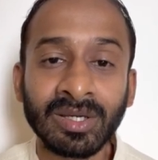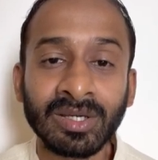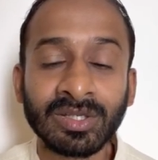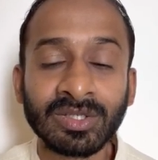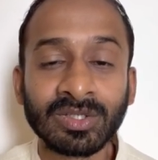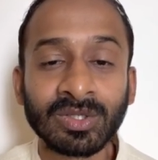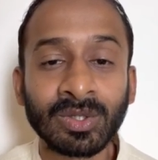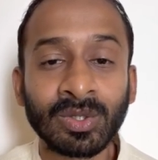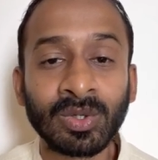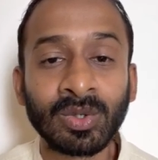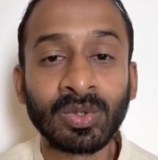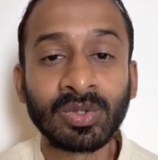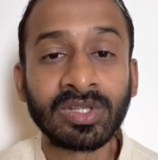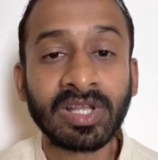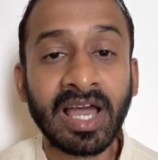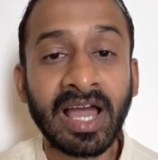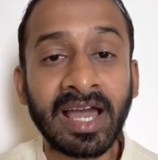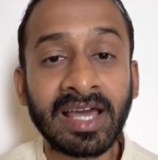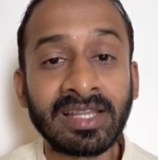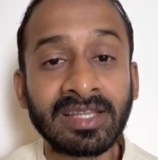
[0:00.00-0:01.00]
So,
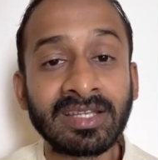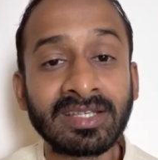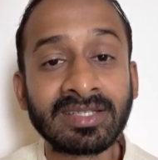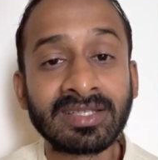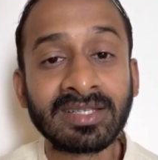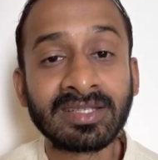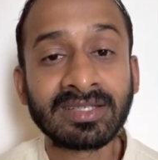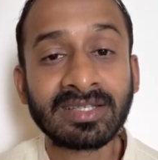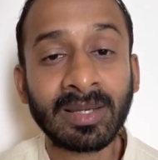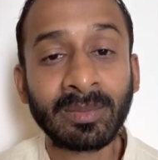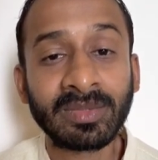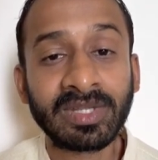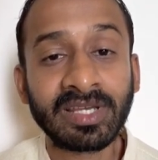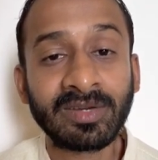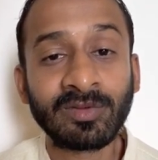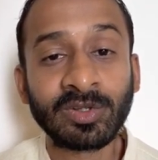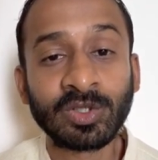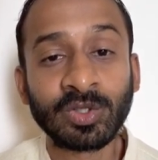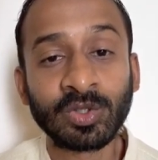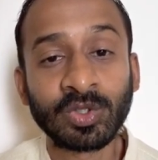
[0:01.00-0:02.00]
and this is something
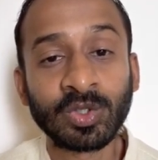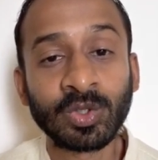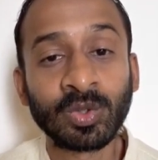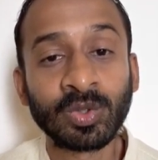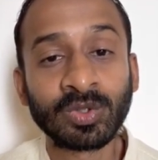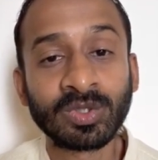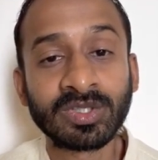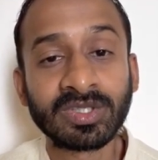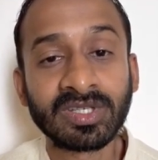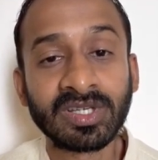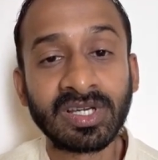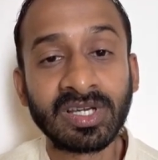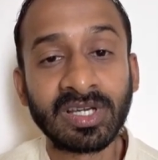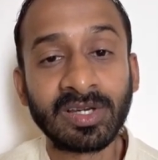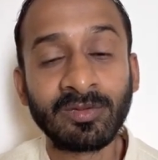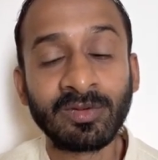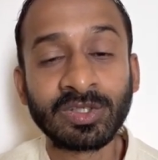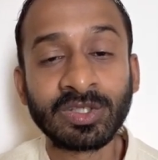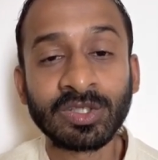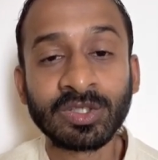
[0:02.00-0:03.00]
which you choose,
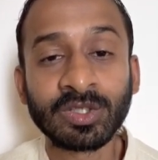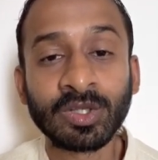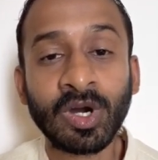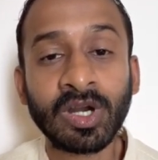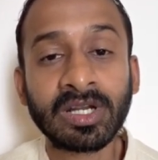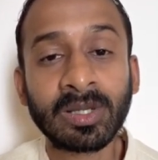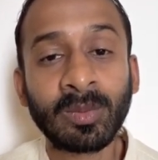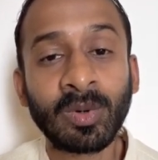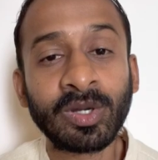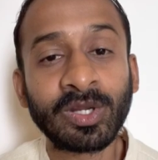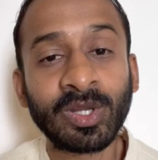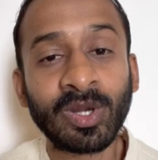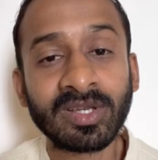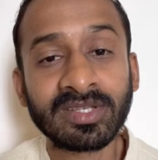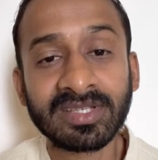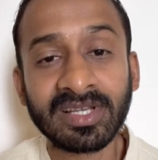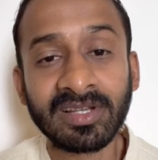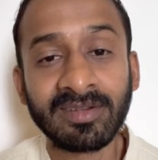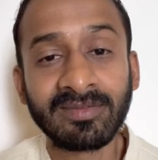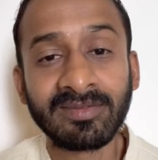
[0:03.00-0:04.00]
which is not about
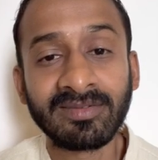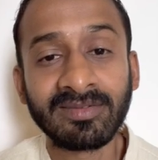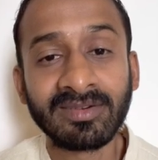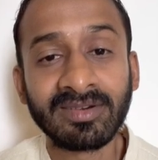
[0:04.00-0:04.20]
yourself.